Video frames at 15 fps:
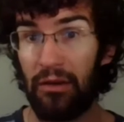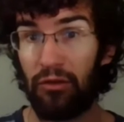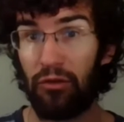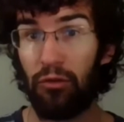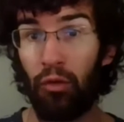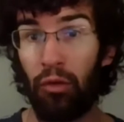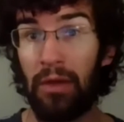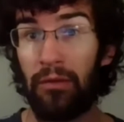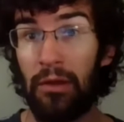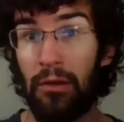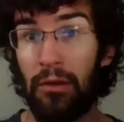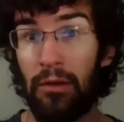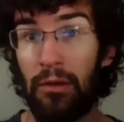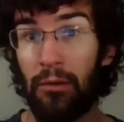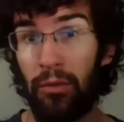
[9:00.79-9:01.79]
giving you
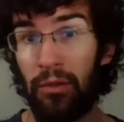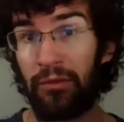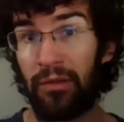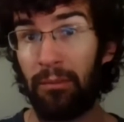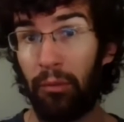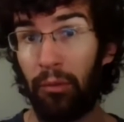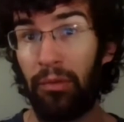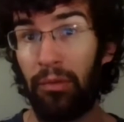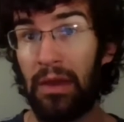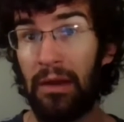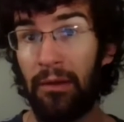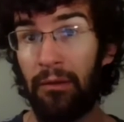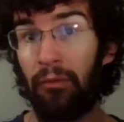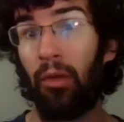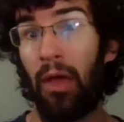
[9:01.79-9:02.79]
the simple need
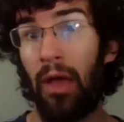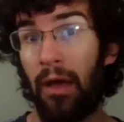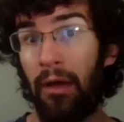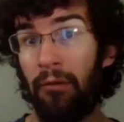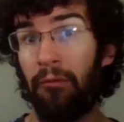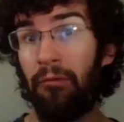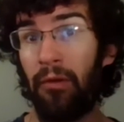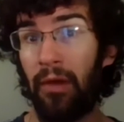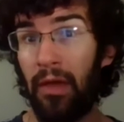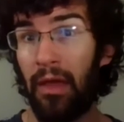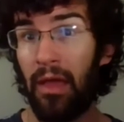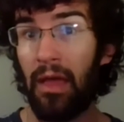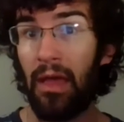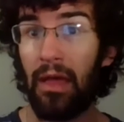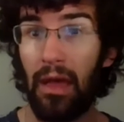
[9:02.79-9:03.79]
of love
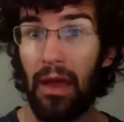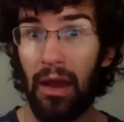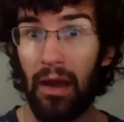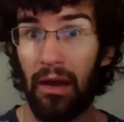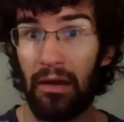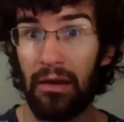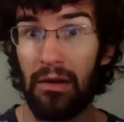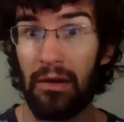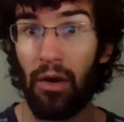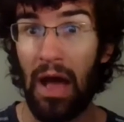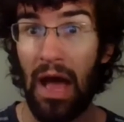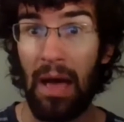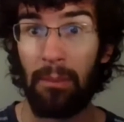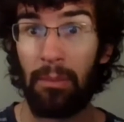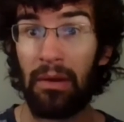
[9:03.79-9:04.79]
and,
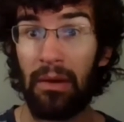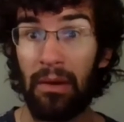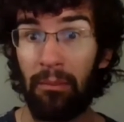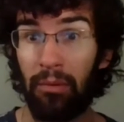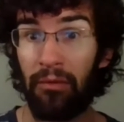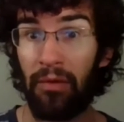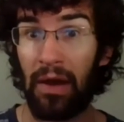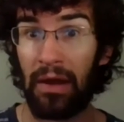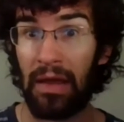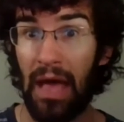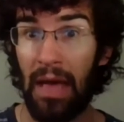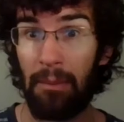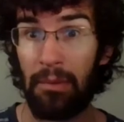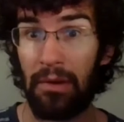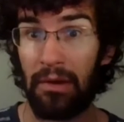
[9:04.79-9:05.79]
happy and providing
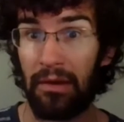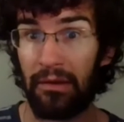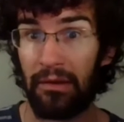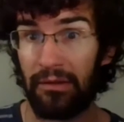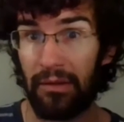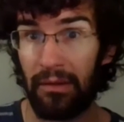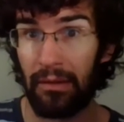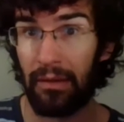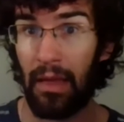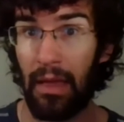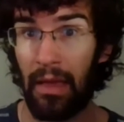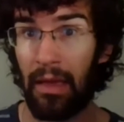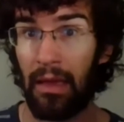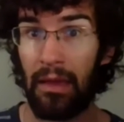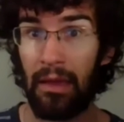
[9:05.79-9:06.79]
happiness.
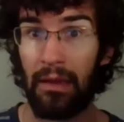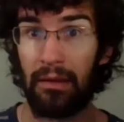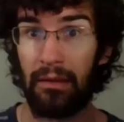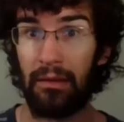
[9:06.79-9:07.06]
Like,